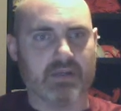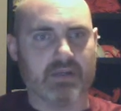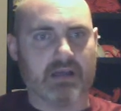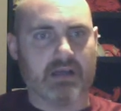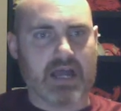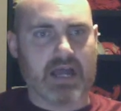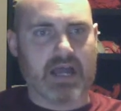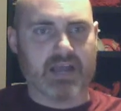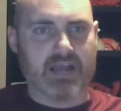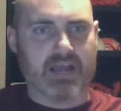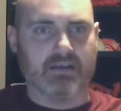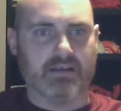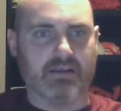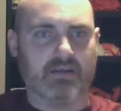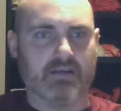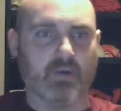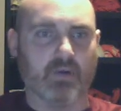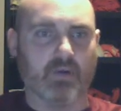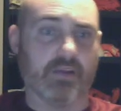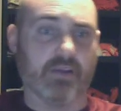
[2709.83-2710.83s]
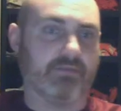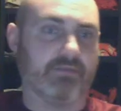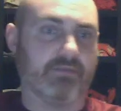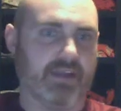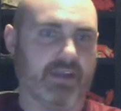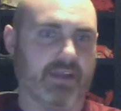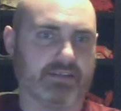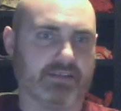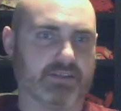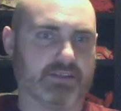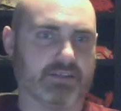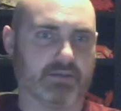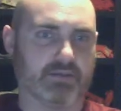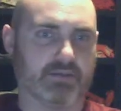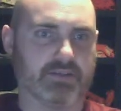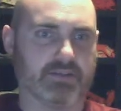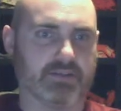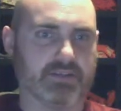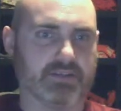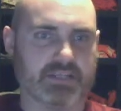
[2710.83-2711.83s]
I had one of their fancy
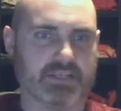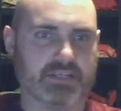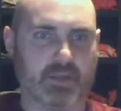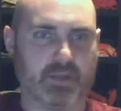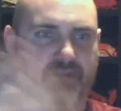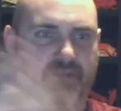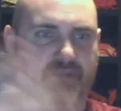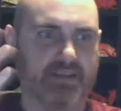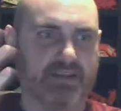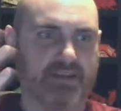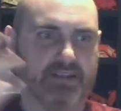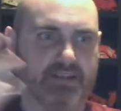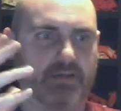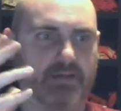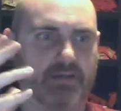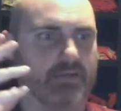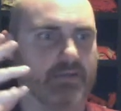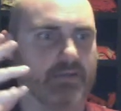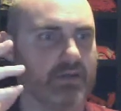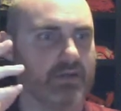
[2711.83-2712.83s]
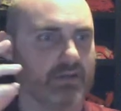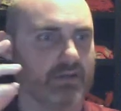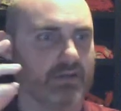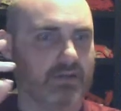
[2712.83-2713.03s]
servers. I spun up a fancy server